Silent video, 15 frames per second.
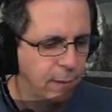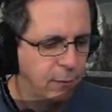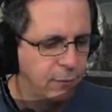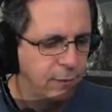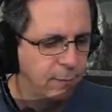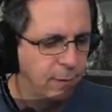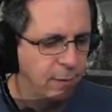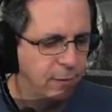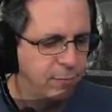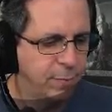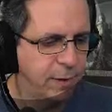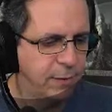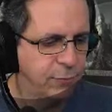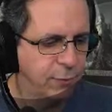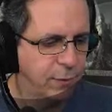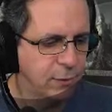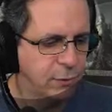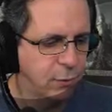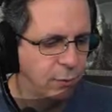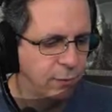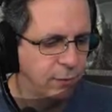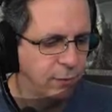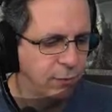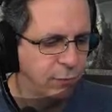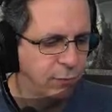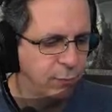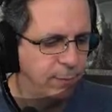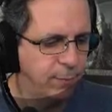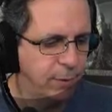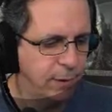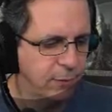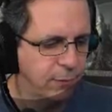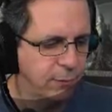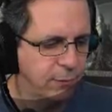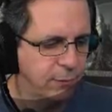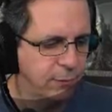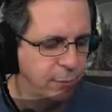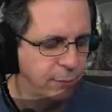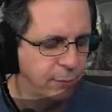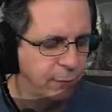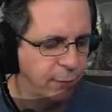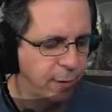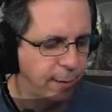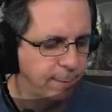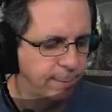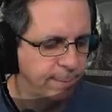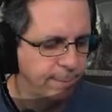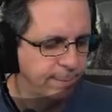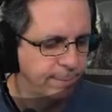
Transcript: you'll see my speed threshold is 3 pixels per frame.